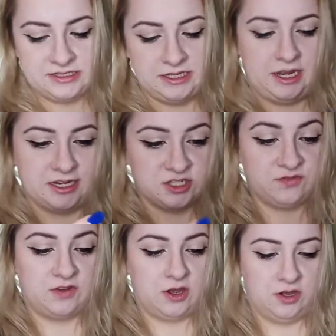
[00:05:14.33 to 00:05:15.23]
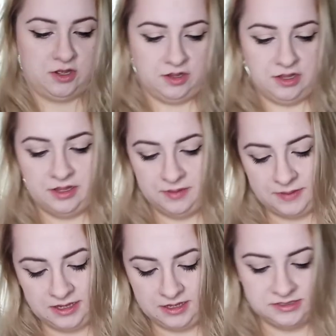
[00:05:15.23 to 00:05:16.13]
slash fall
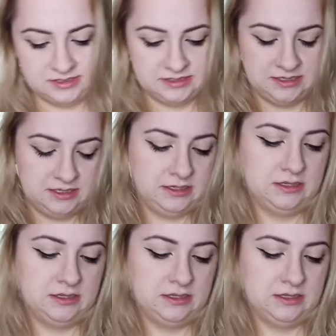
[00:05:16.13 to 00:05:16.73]
piece.